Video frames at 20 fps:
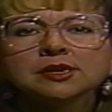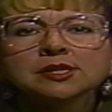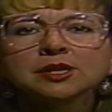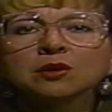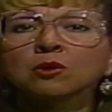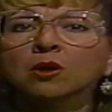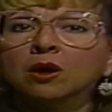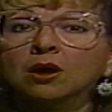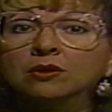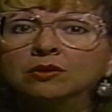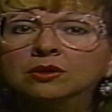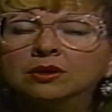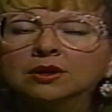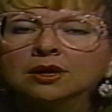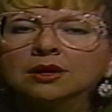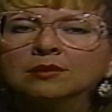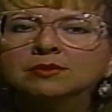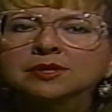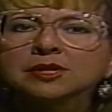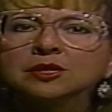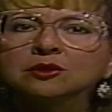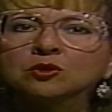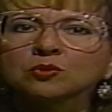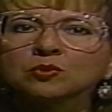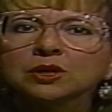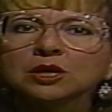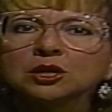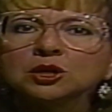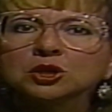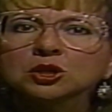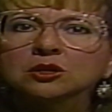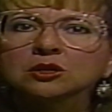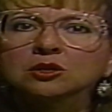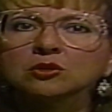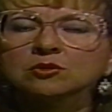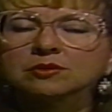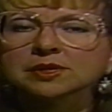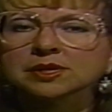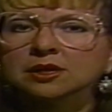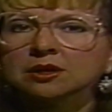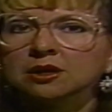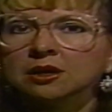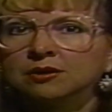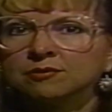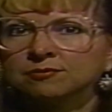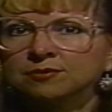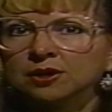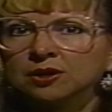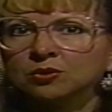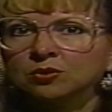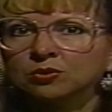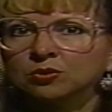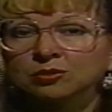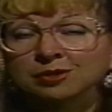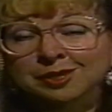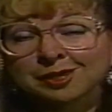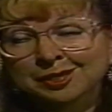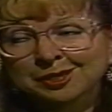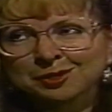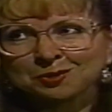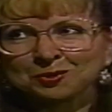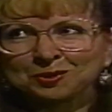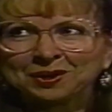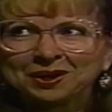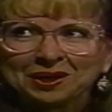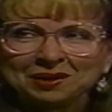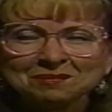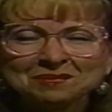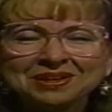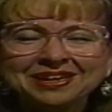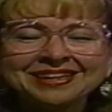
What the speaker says: There are other clubs in the region. There's a fellow or sister club,